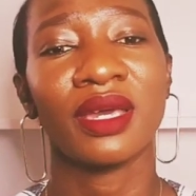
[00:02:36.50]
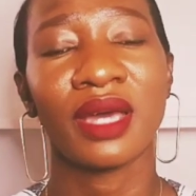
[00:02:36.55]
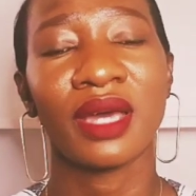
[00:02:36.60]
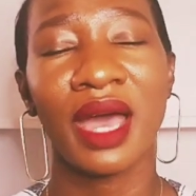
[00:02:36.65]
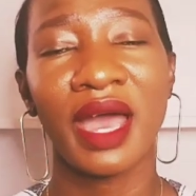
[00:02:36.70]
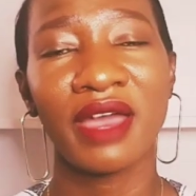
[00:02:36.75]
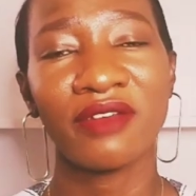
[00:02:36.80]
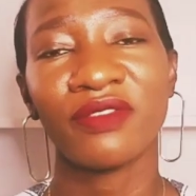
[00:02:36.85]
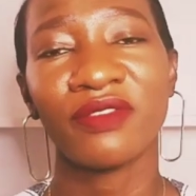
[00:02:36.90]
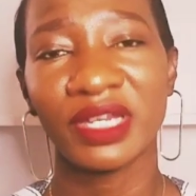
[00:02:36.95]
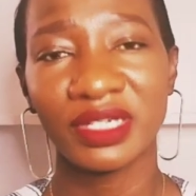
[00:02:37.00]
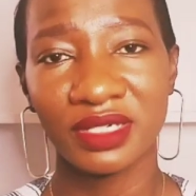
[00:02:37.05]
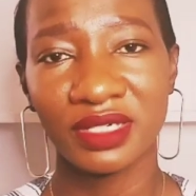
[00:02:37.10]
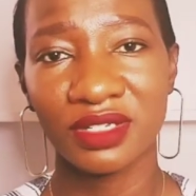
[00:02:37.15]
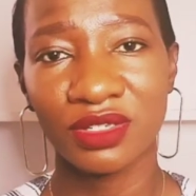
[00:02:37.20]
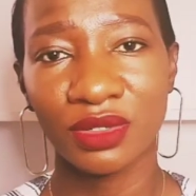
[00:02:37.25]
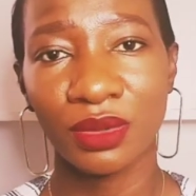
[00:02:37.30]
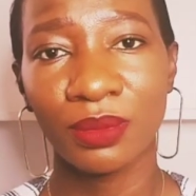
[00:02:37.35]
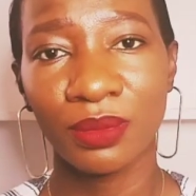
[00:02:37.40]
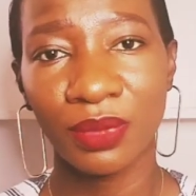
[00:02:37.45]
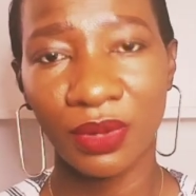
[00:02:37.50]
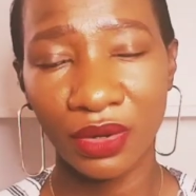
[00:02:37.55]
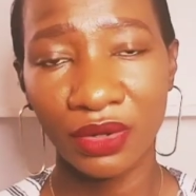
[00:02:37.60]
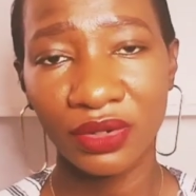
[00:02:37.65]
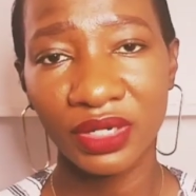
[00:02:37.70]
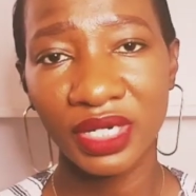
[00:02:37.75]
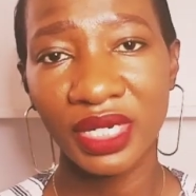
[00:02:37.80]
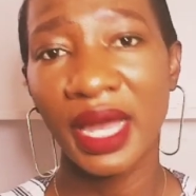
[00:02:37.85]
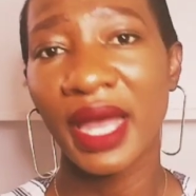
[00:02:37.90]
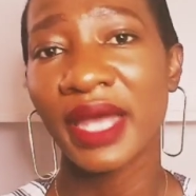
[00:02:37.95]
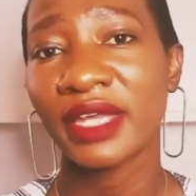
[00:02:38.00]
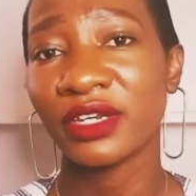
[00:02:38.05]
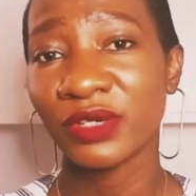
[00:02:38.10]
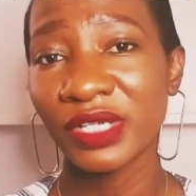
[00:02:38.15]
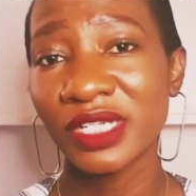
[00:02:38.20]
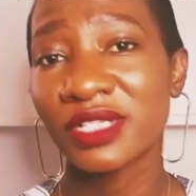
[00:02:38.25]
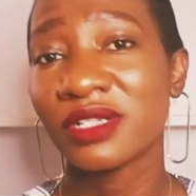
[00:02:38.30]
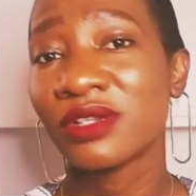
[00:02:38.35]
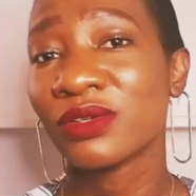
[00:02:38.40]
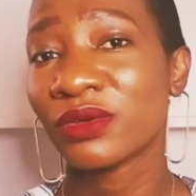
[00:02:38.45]
I find it so boring. I know
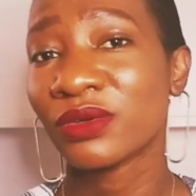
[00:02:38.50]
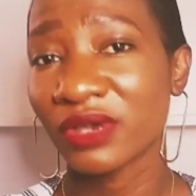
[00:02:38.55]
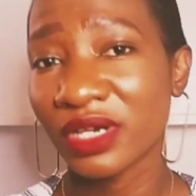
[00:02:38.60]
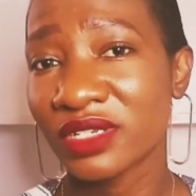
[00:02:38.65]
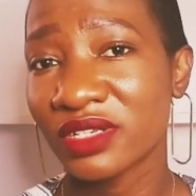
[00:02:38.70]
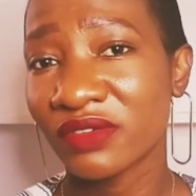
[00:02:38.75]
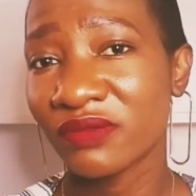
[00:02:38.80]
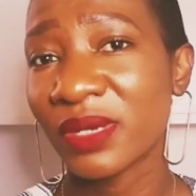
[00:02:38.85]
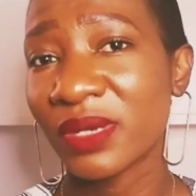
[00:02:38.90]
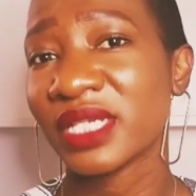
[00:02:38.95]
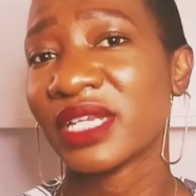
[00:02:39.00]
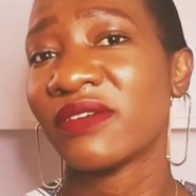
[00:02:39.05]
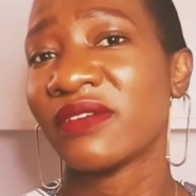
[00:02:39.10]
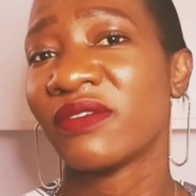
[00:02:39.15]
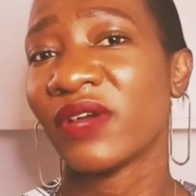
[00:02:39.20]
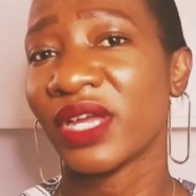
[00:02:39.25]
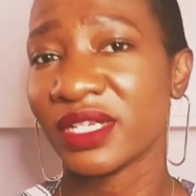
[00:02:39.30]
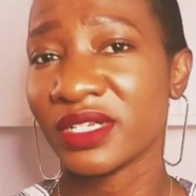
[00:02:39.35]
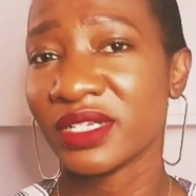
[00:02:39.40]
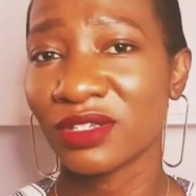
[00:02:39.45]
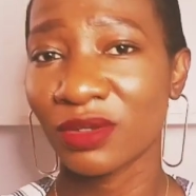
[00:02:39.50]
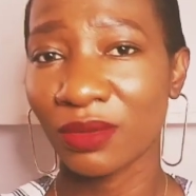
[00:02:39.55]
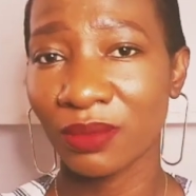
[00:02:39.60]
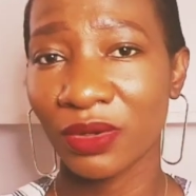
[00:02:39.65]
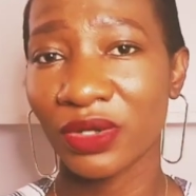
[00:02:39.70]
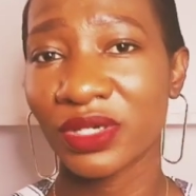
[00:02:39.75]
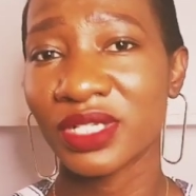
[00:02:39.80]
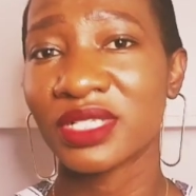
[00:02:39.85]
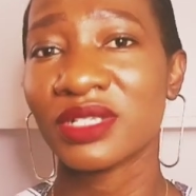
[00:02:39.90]
it's lucrative, but I find it so boring.